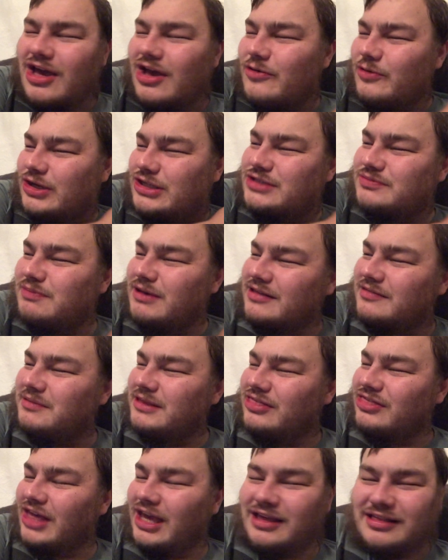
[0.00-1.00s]
which makes me
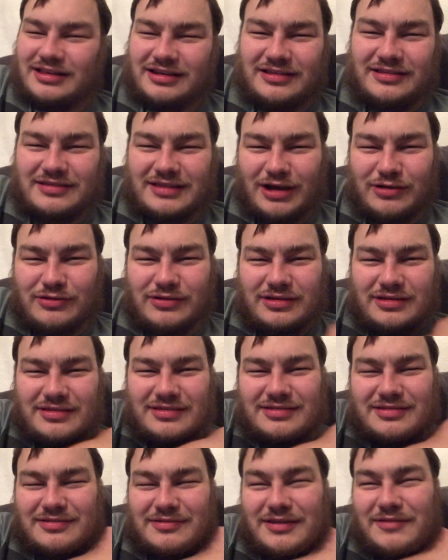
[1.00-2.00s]
think that
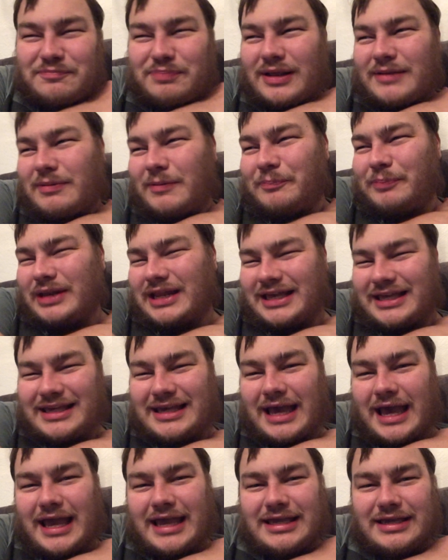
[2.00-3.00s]
he's played by Peter
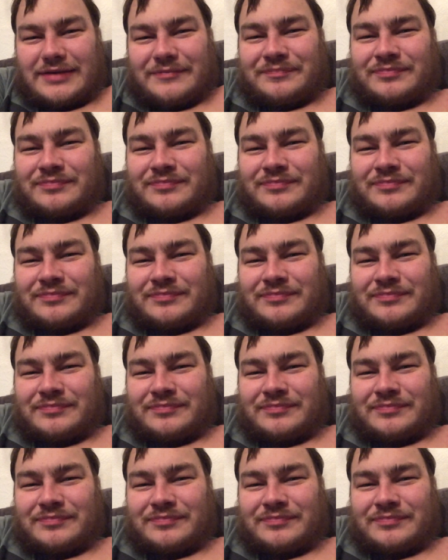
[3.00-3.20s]
Kay.